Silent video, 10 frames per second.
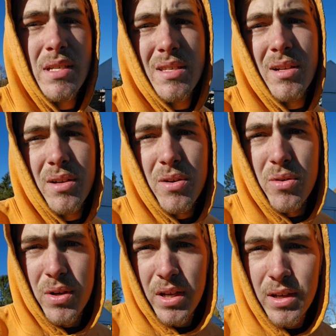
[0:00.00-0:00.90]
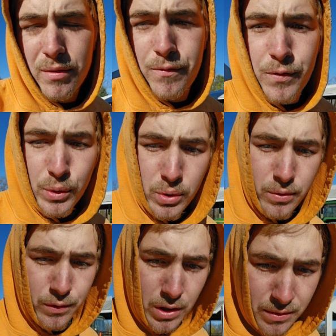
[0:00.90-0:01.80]
he's gonna go get
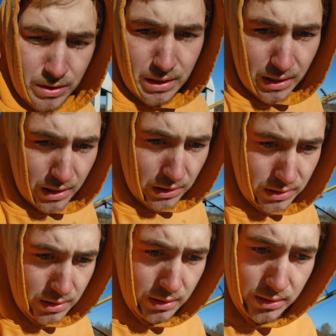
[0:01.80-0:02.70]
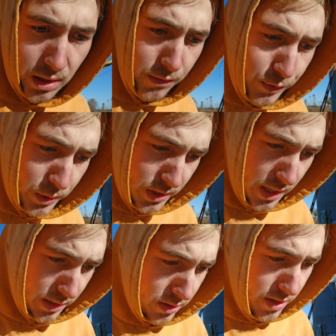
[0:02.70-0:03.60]
fuel for everything else, because our fuel
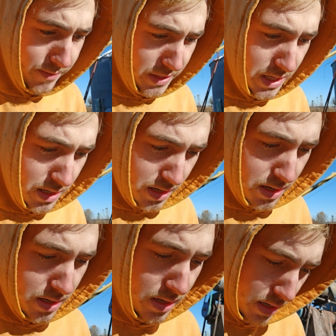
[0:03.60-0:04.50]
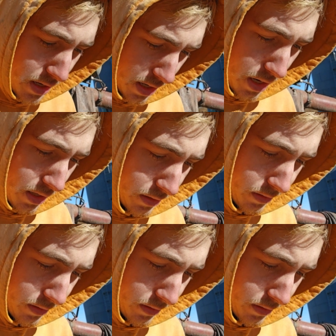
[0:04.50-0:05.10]
tanks are empty, and